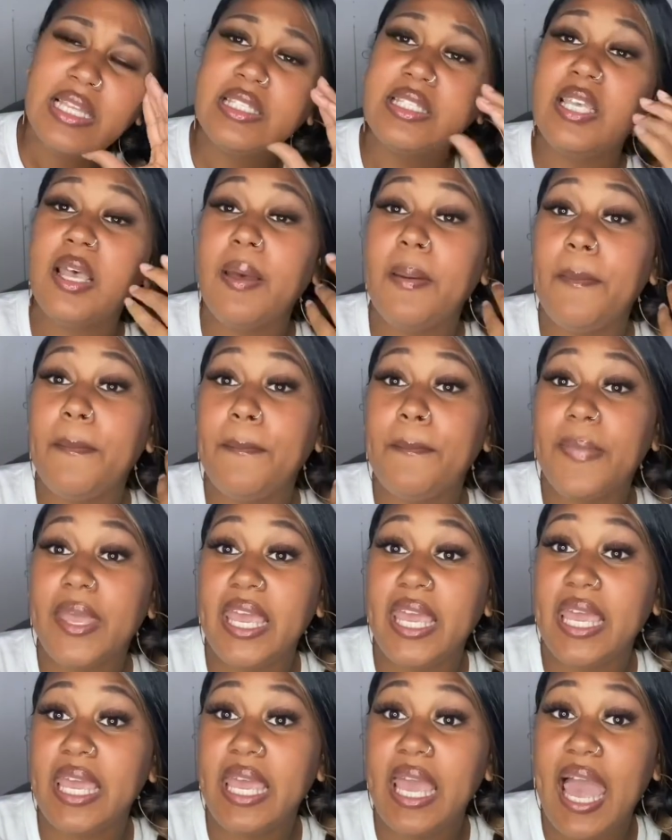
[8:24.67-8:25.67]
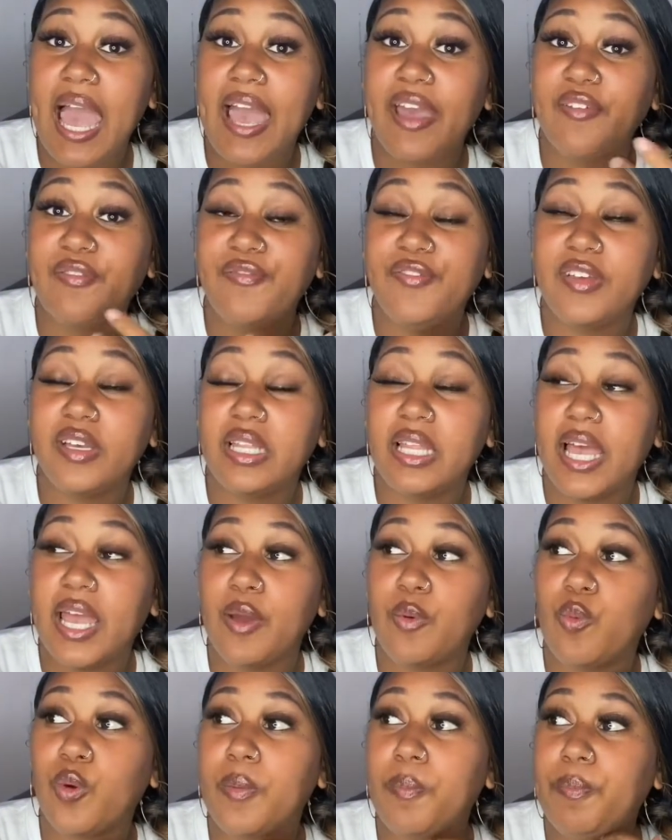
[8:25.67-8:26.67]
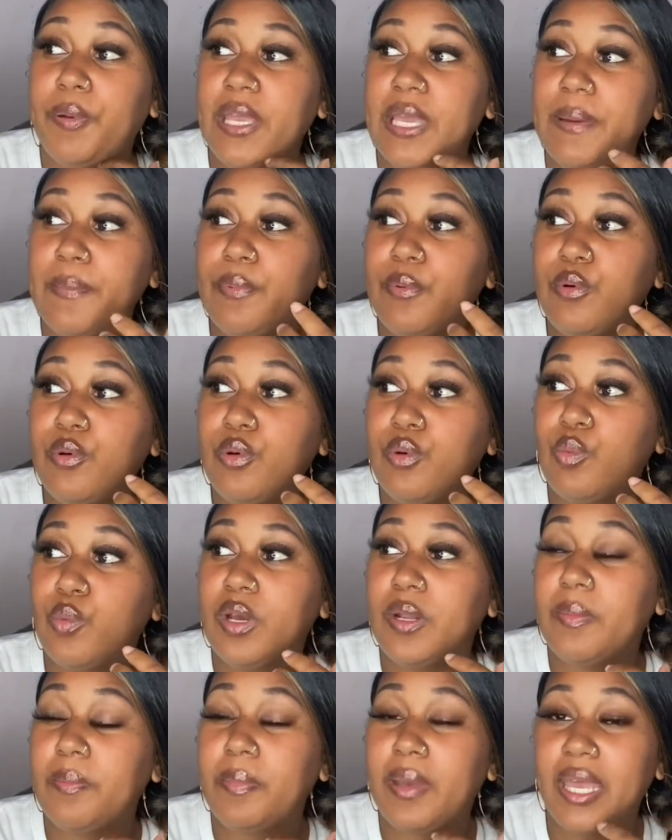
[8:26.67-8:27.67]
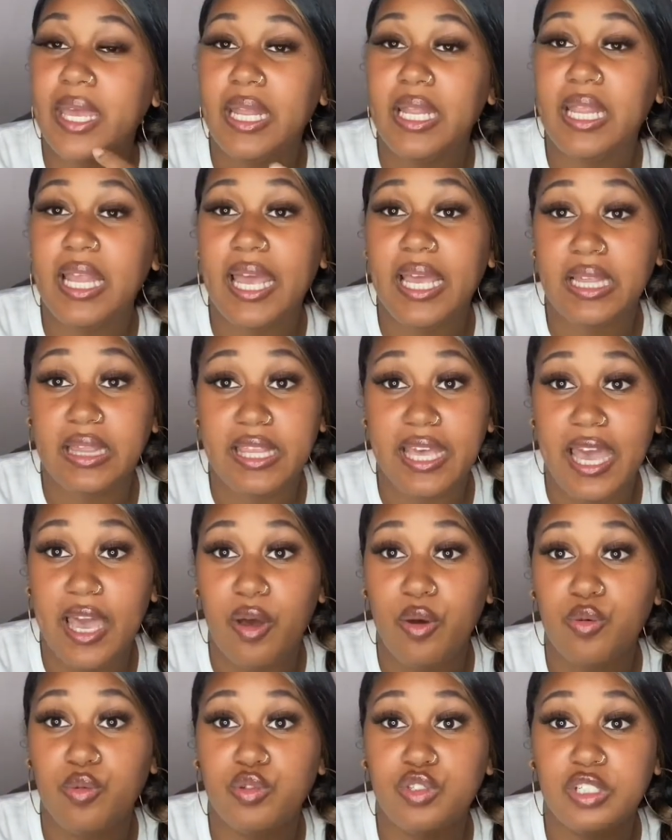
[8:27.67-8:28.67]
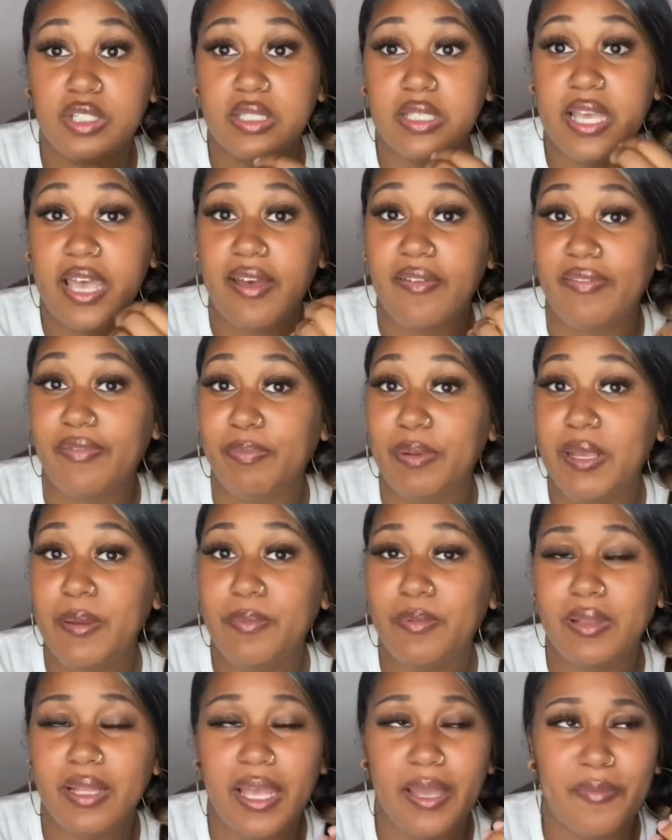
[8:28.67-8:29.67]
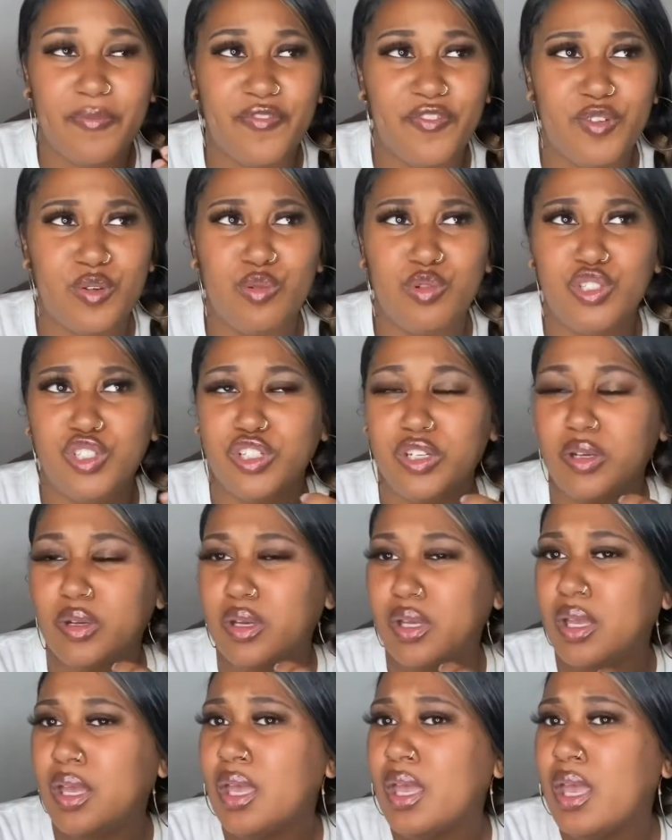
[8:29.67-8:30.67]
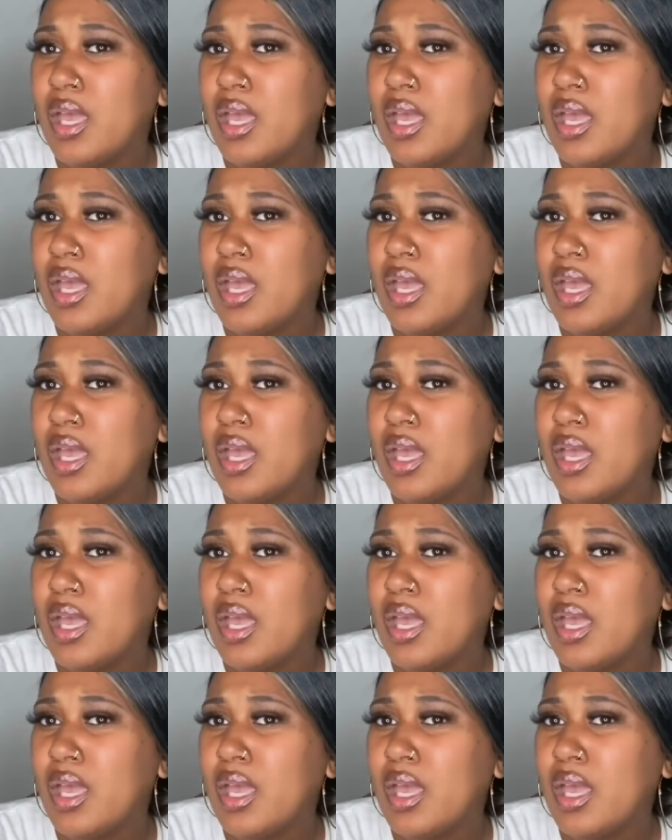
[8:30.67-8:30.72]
To me, I feel like when people, when men like that who just have people like Future